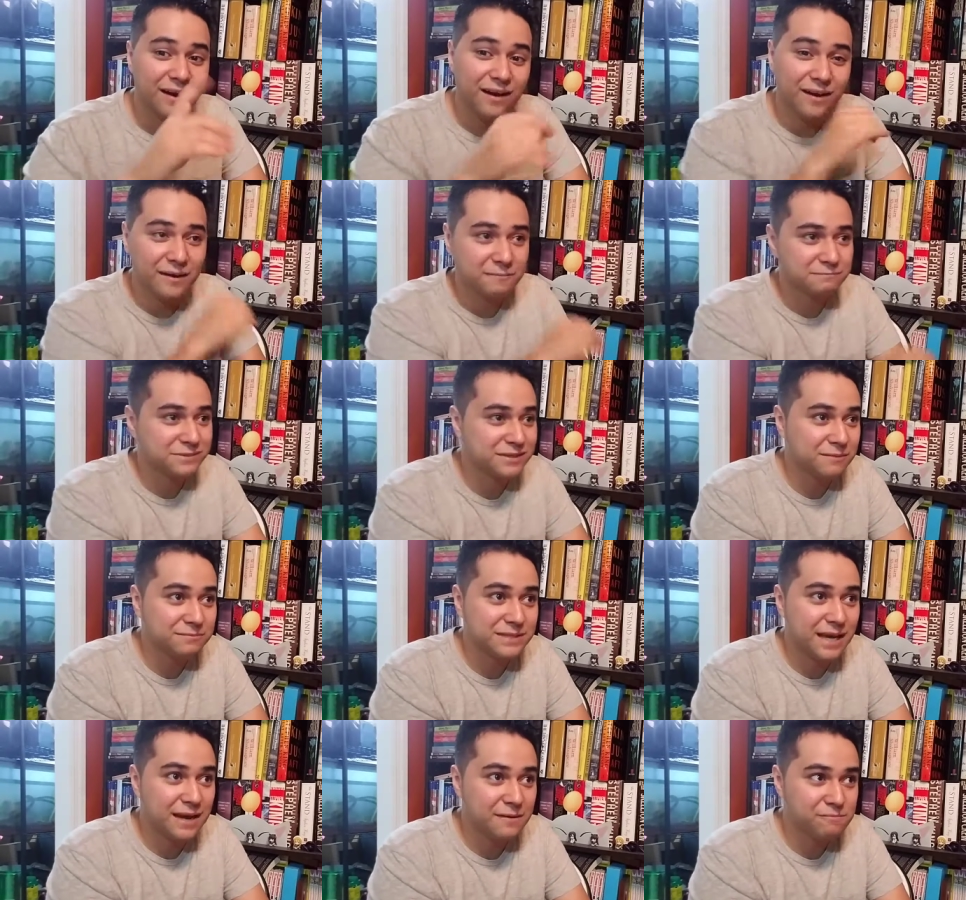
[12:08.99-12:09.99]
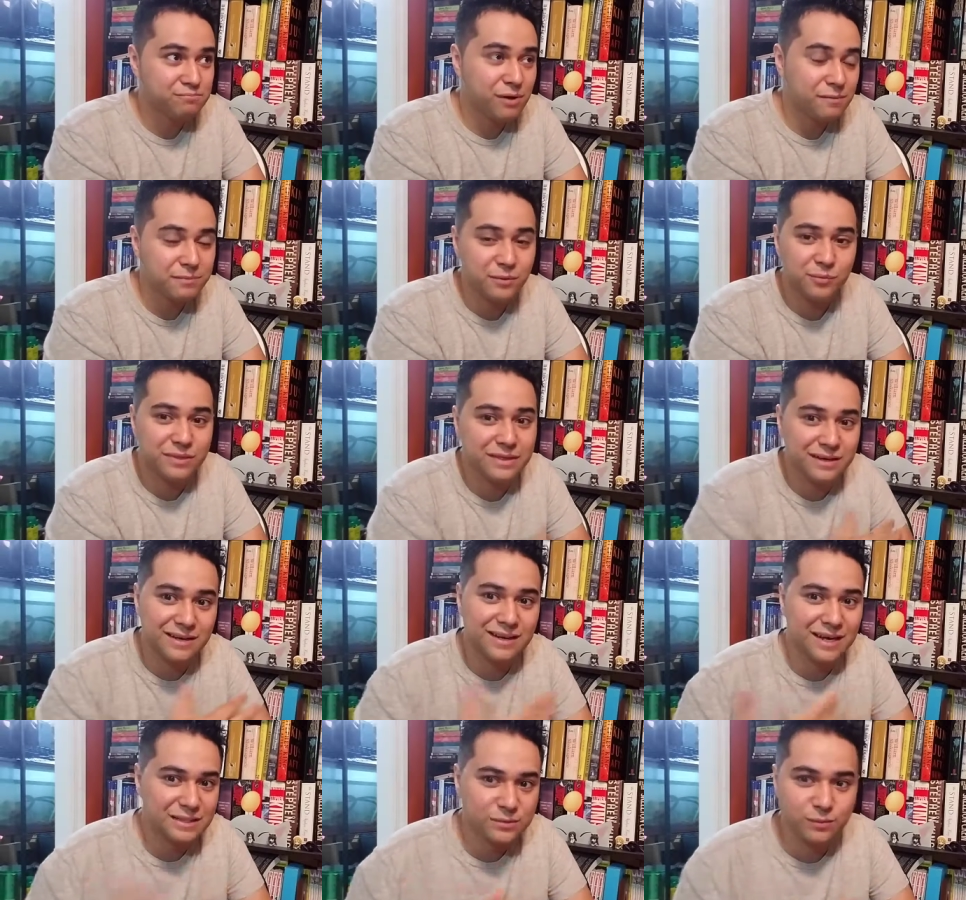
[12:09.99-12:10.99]
Um, sometime probably within the
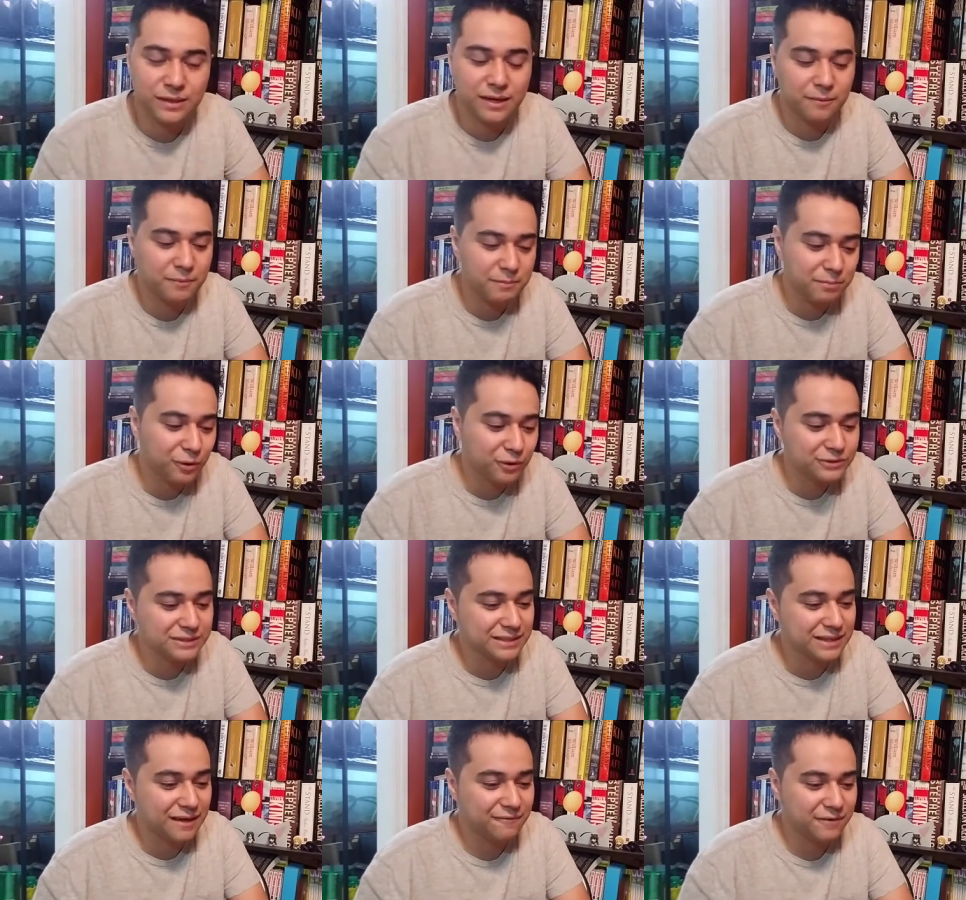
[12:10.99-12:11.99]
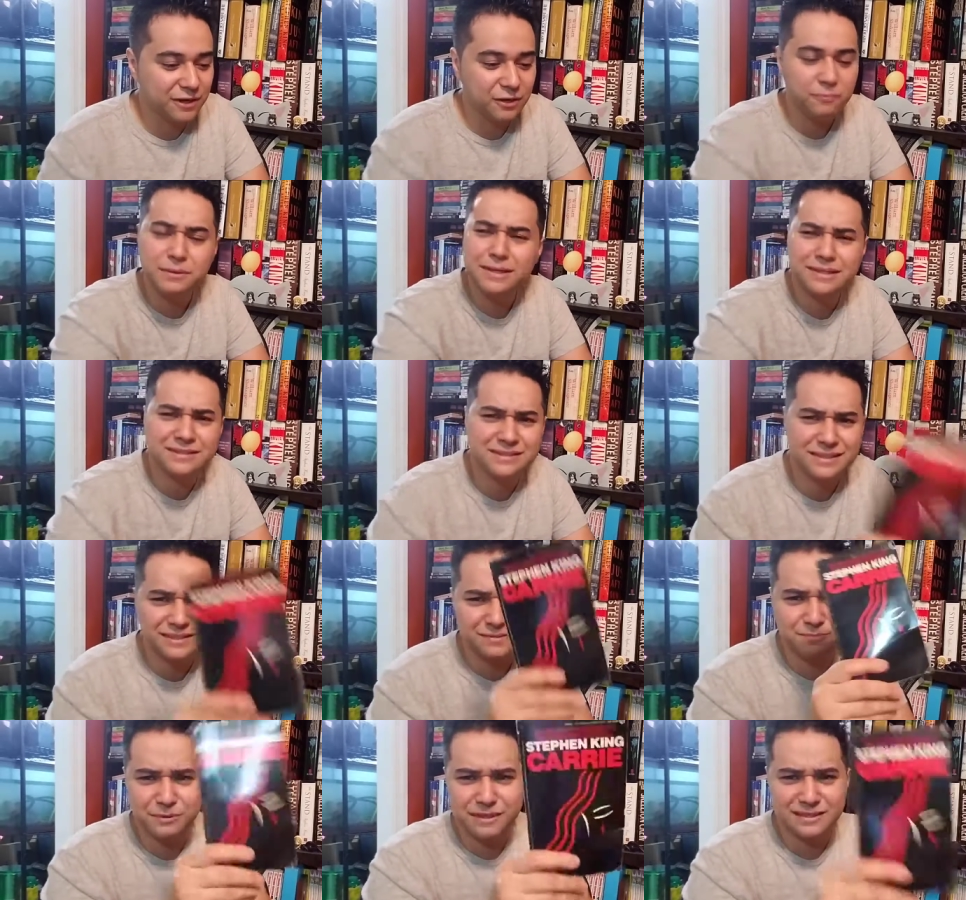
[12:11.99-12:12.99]
next week I'll be posting that video because this
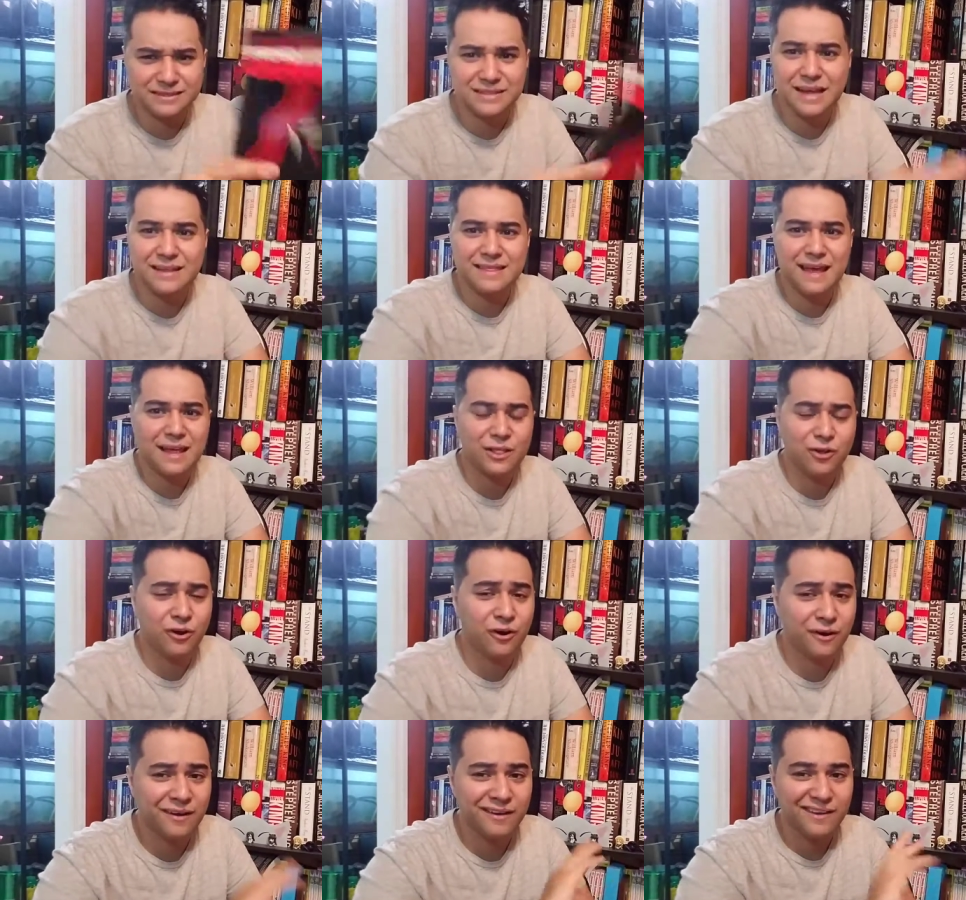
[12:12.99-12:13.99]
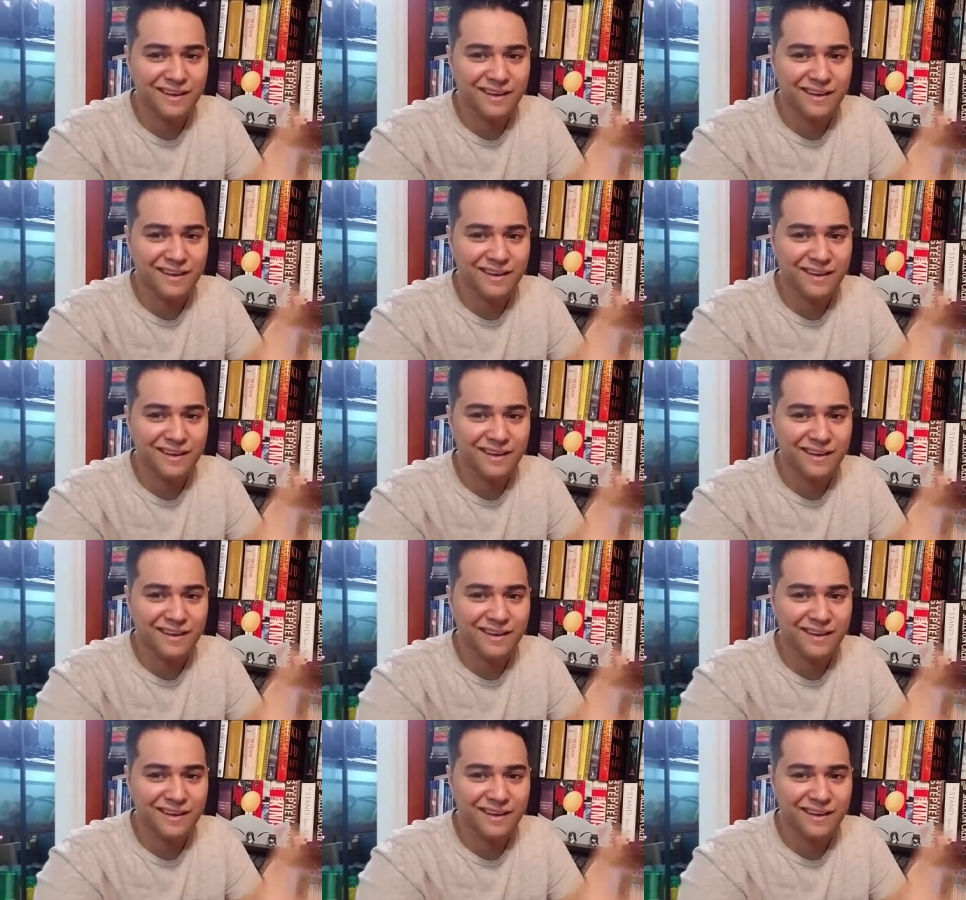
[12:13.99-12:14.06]
book is not that long